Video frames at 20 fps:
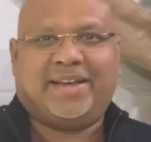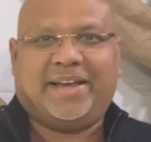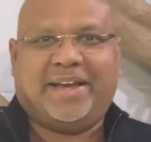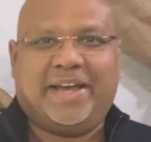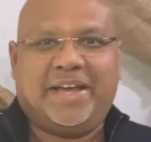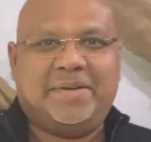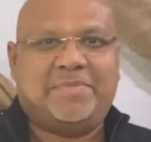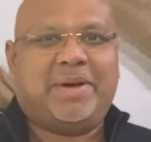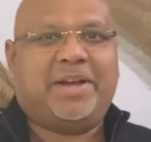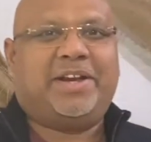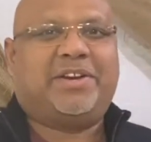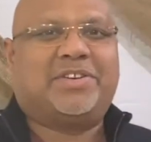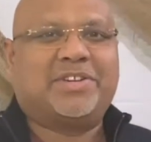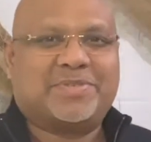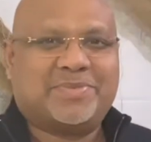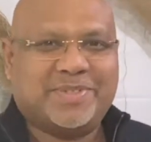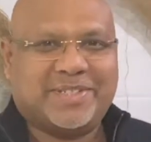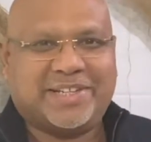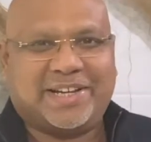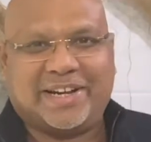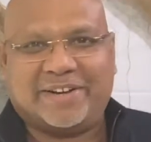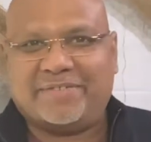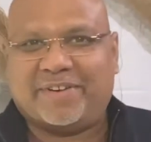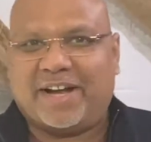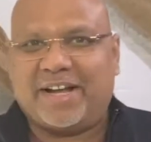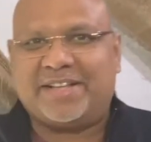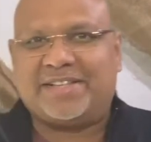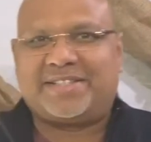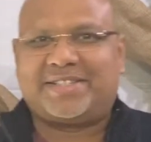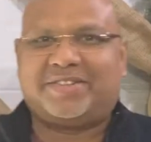Hey, Merry Christmas in
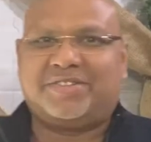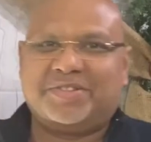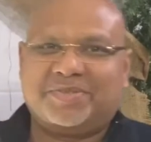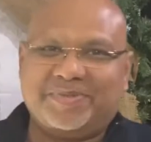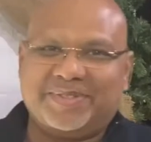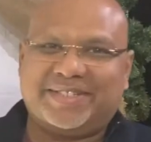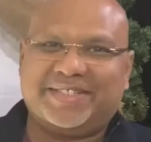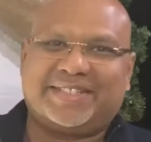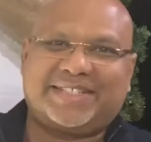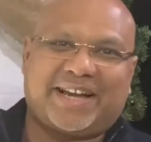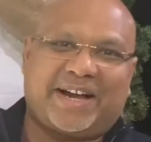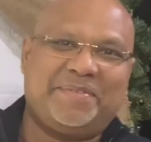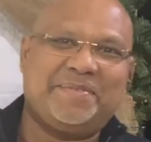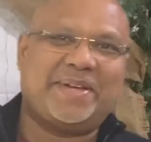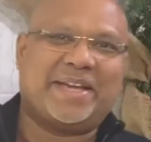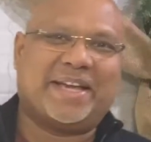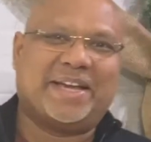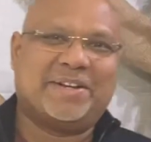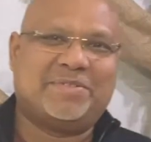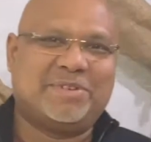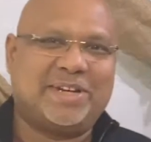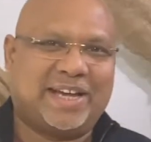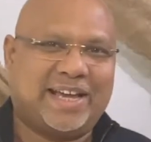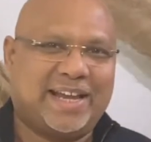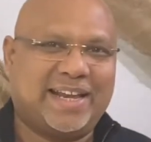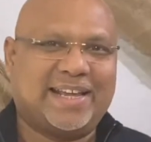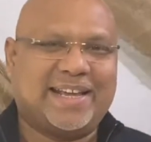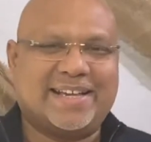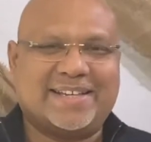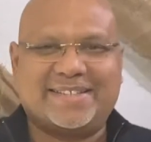advance. Christmas is coming and we're
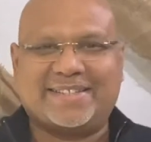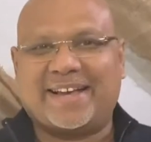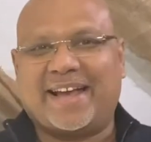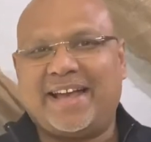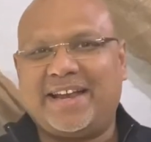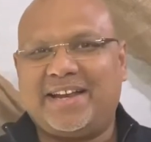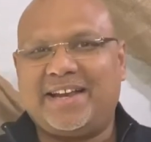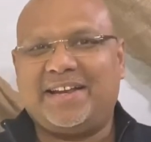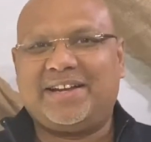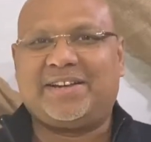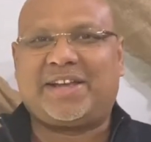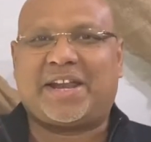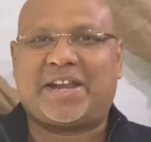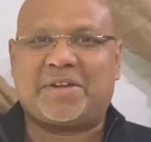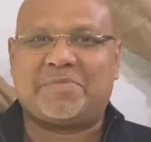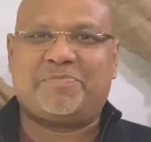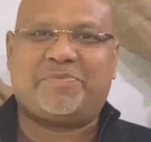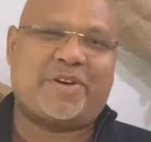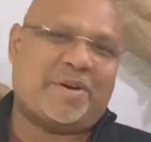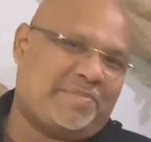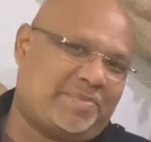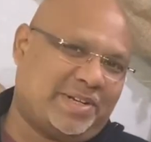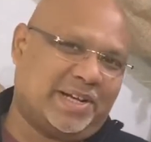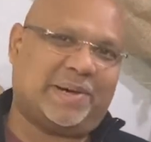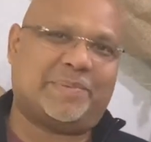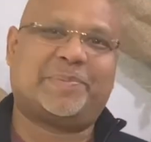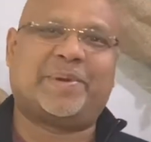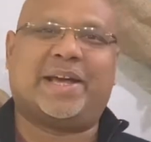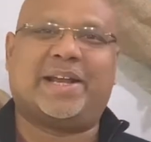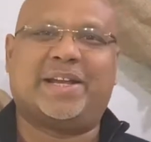getting excited, getting prepped
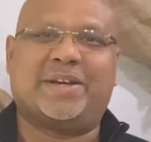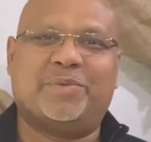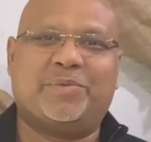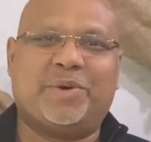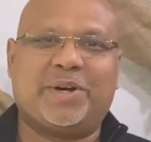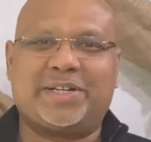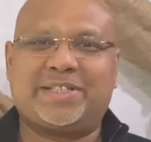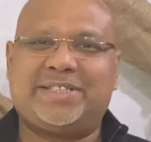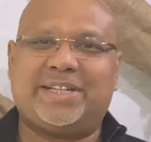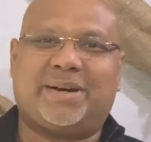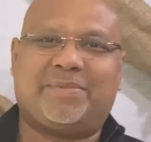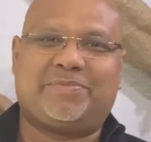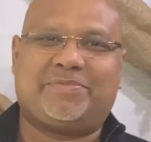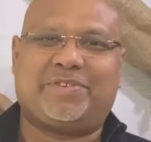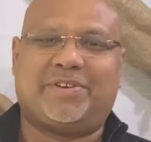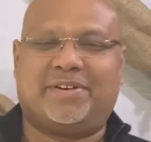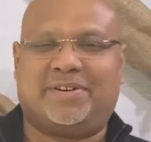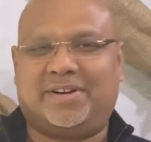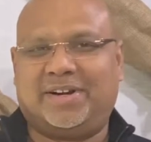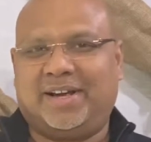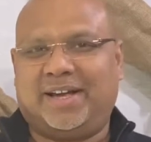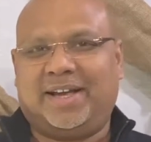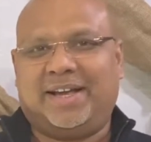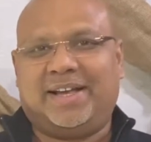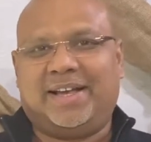up, getting worked up for